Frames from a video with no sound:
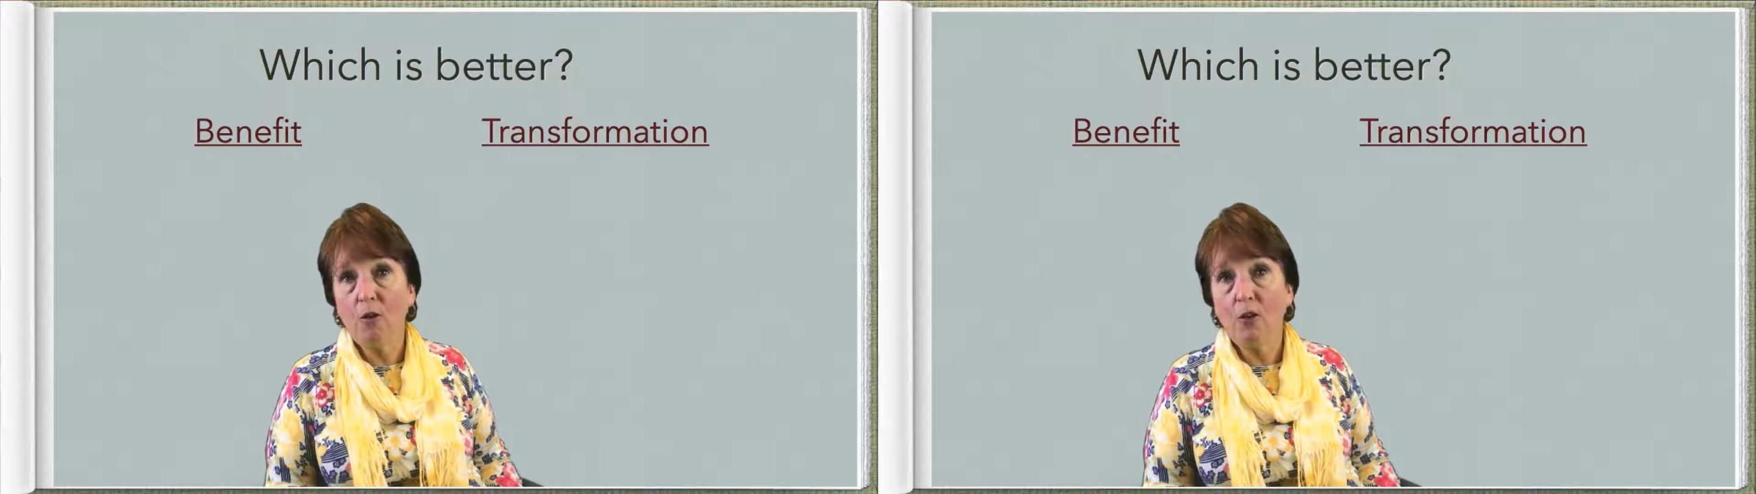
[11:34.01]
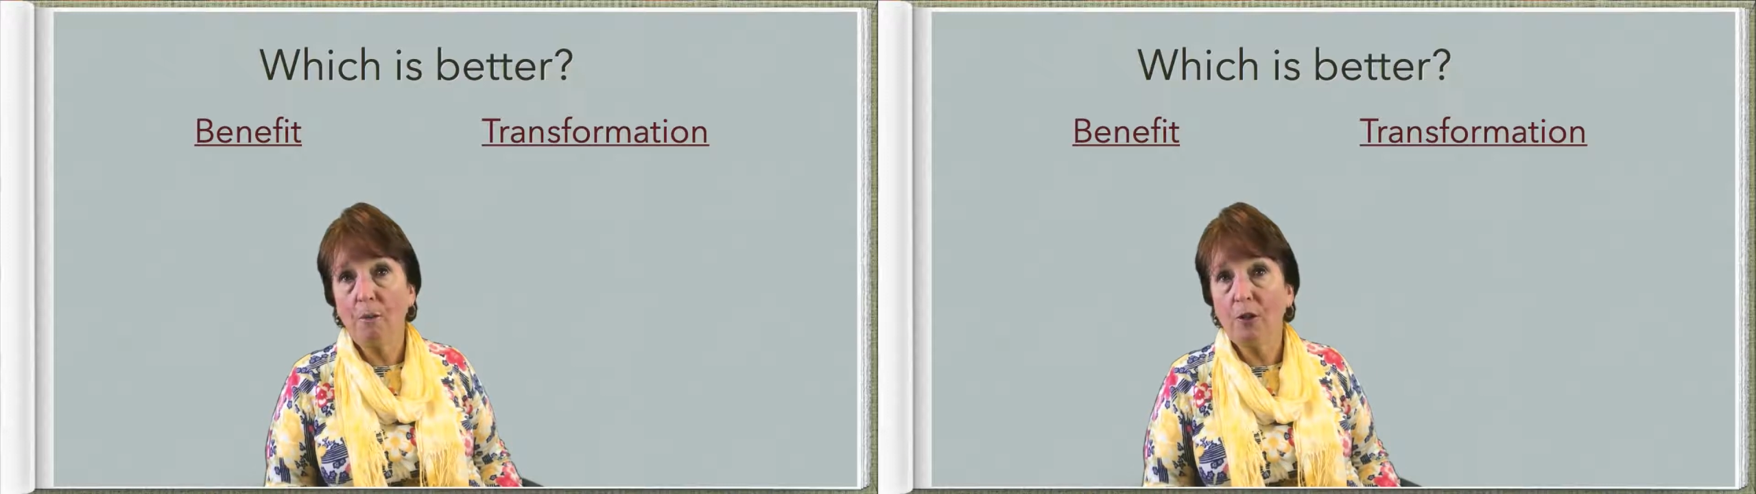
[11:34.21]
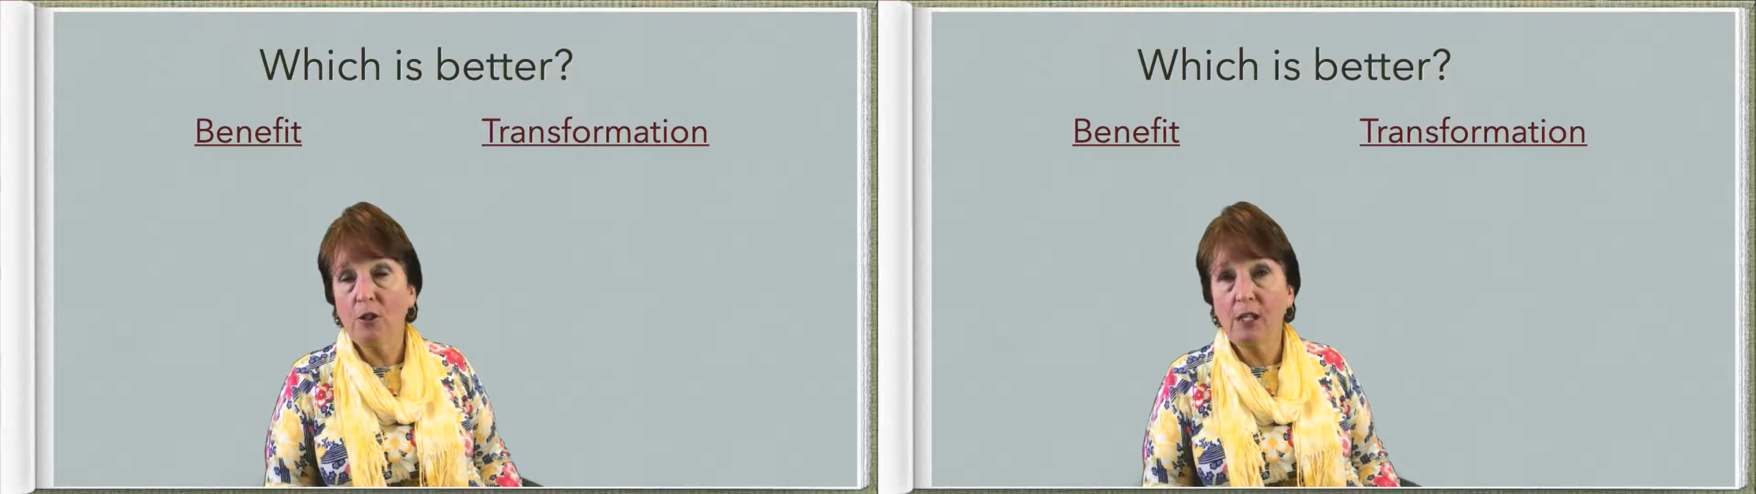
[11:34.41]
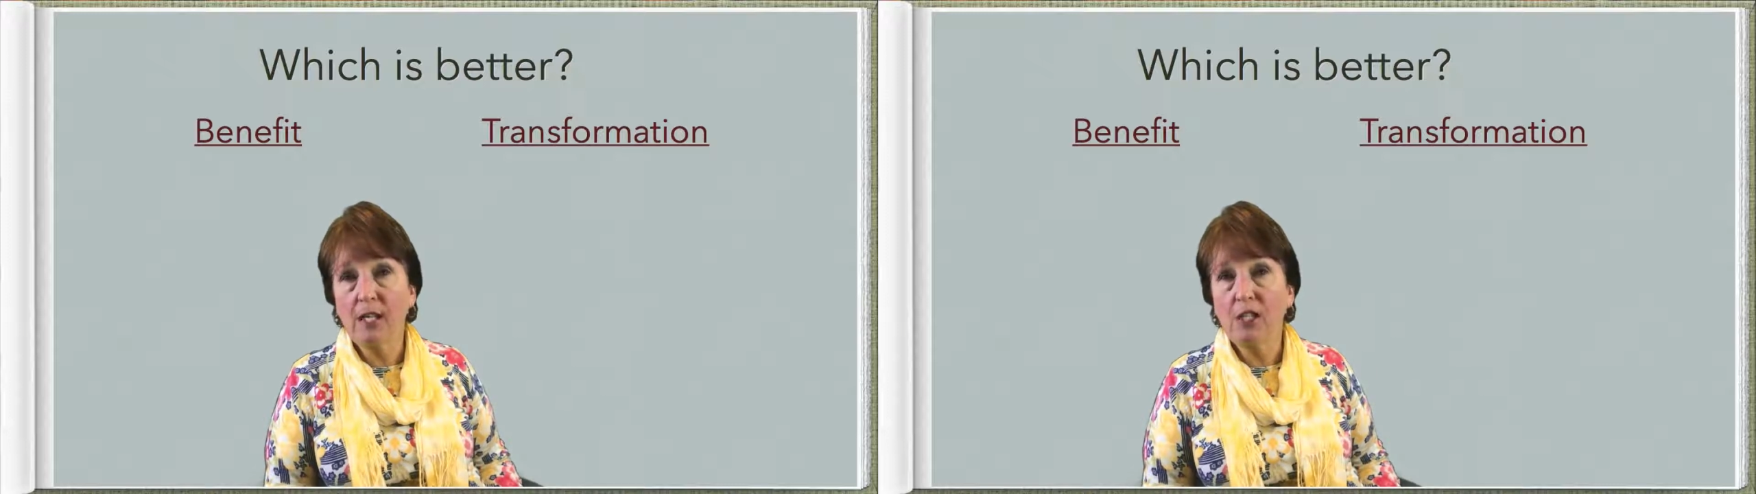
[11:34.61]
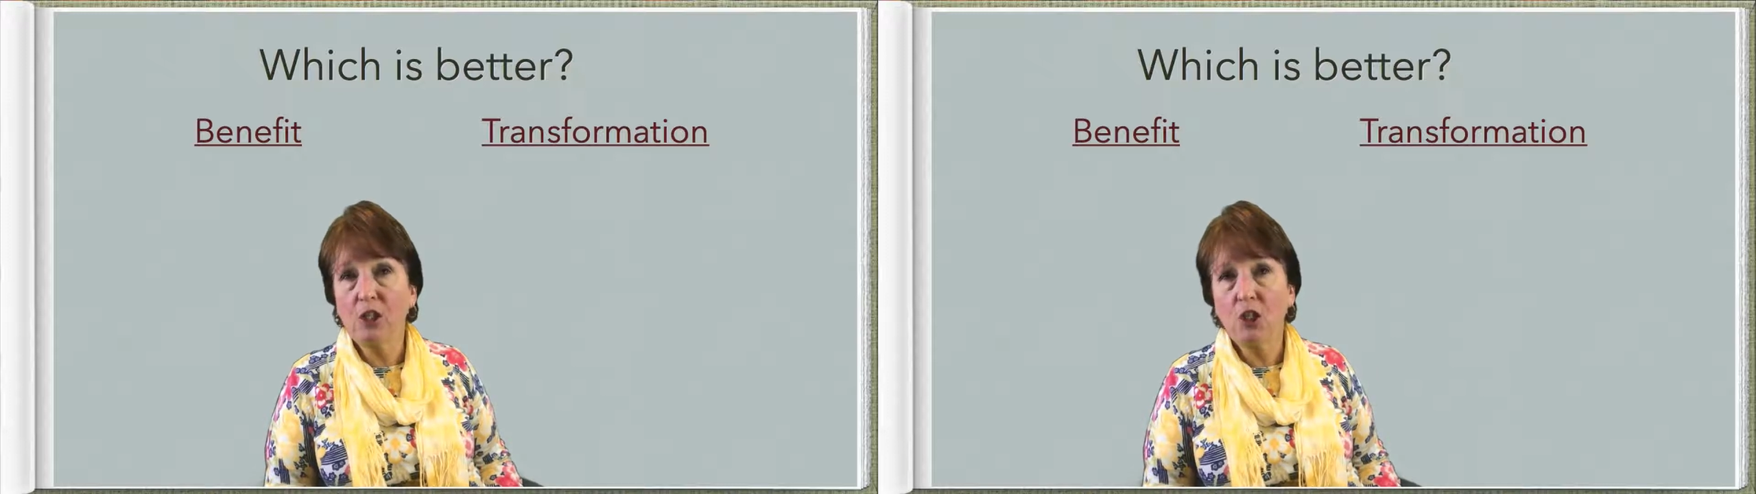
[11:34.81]
the person
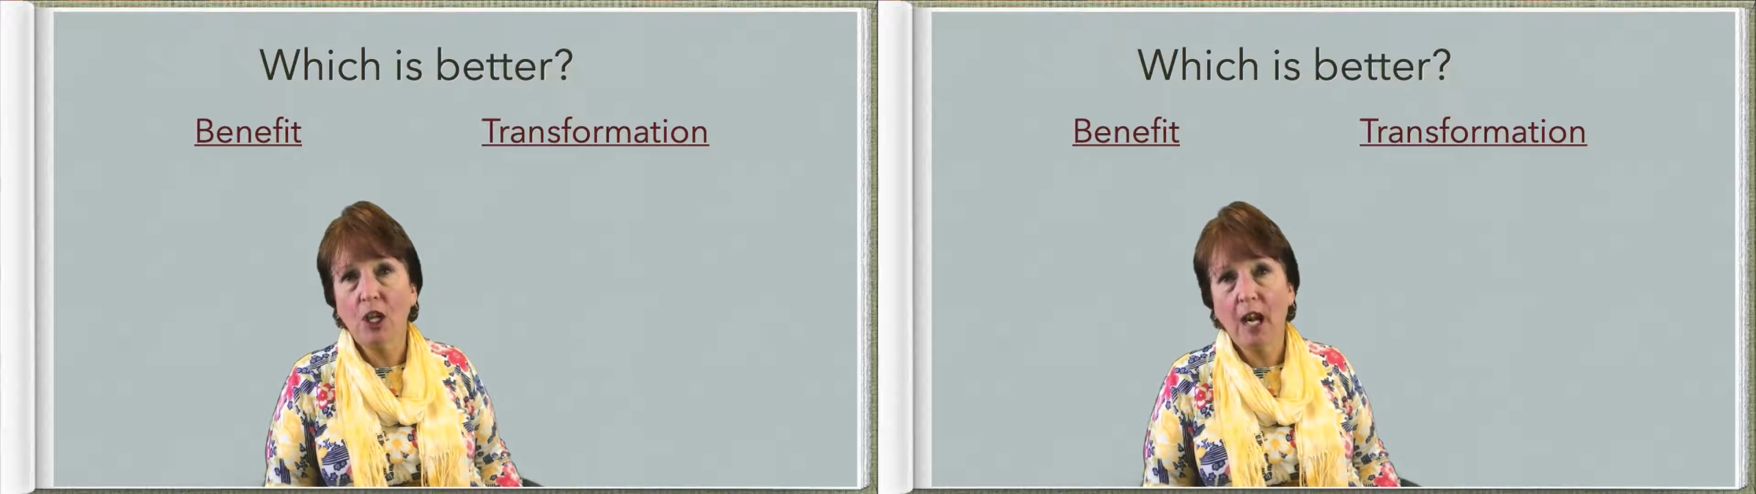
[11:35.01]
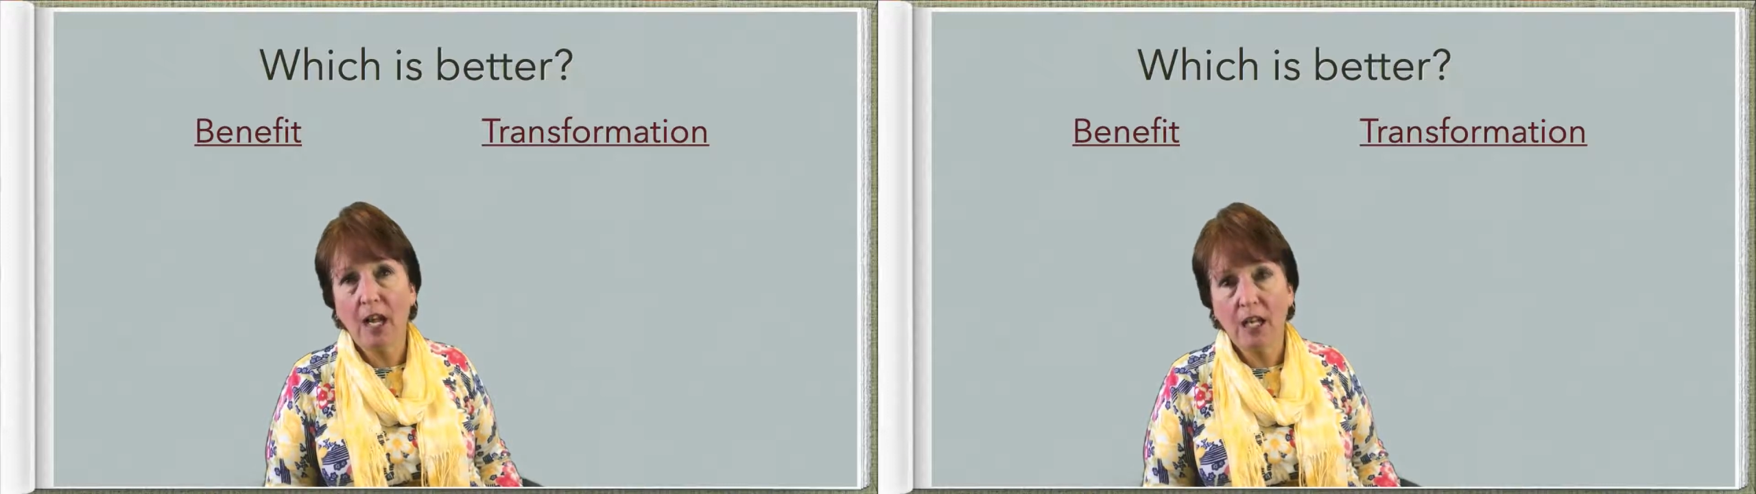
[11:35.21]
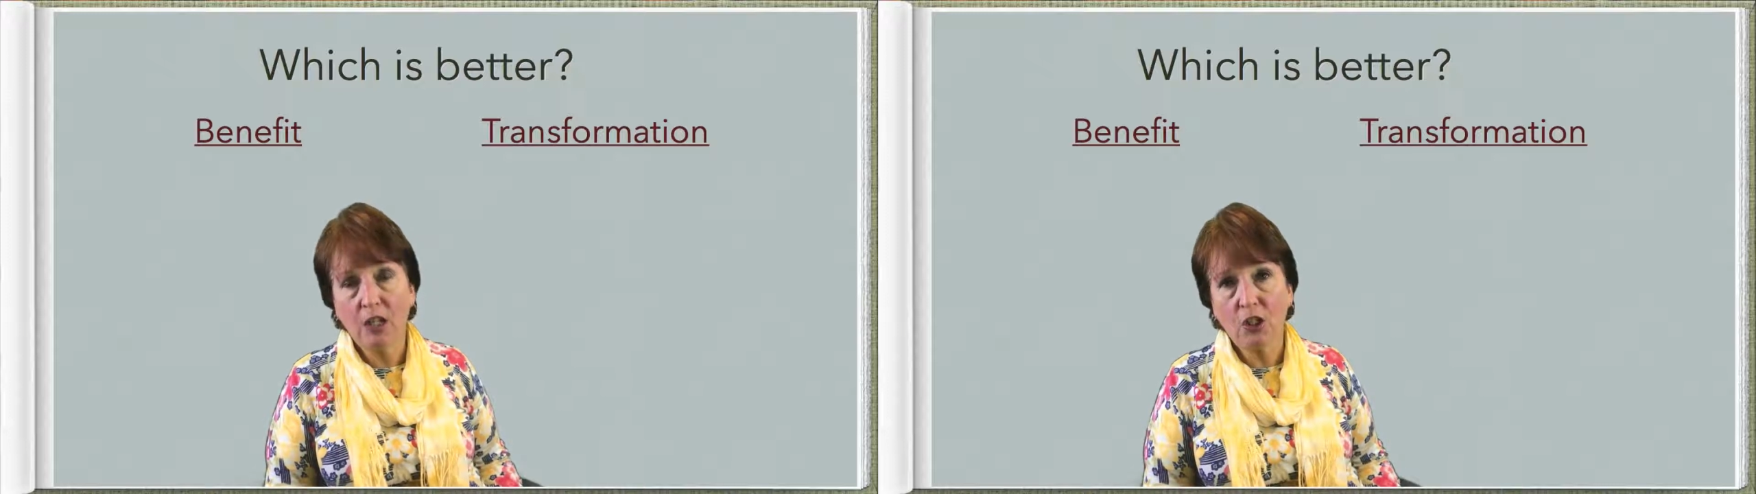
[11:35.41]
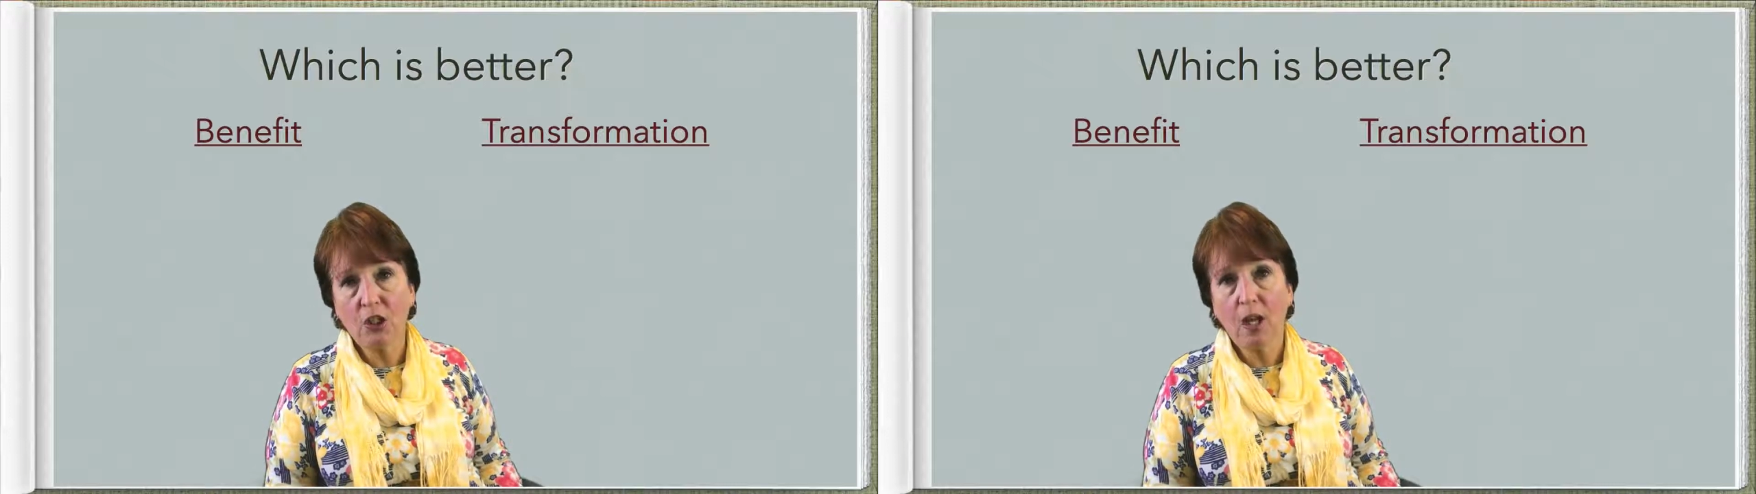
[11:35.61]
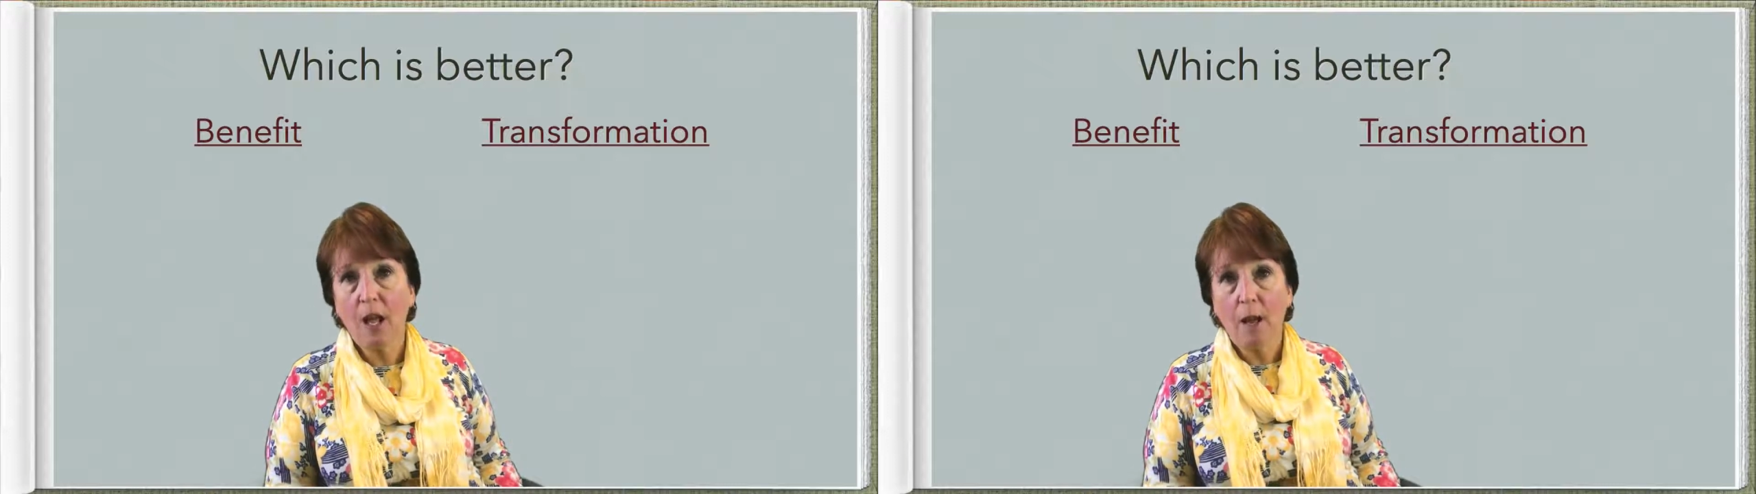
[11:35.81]
is changed